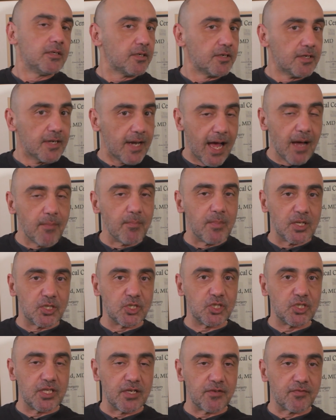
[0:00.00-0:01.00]
they're not
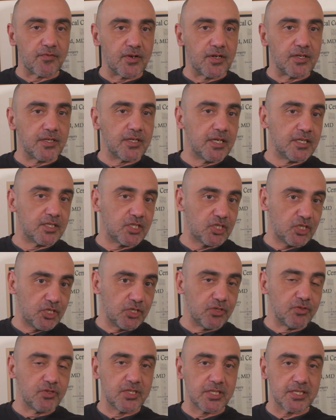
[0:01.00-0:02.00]
much different. It's
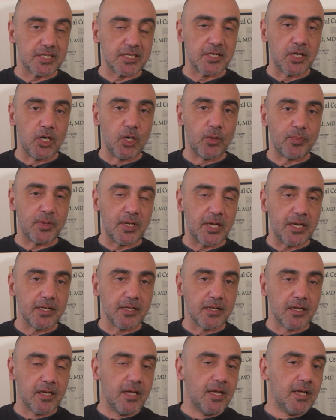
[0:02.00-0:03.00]
used as an
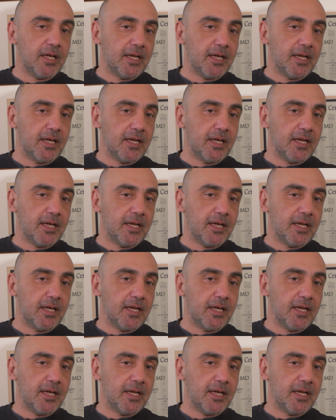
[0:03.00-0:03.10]
opiate.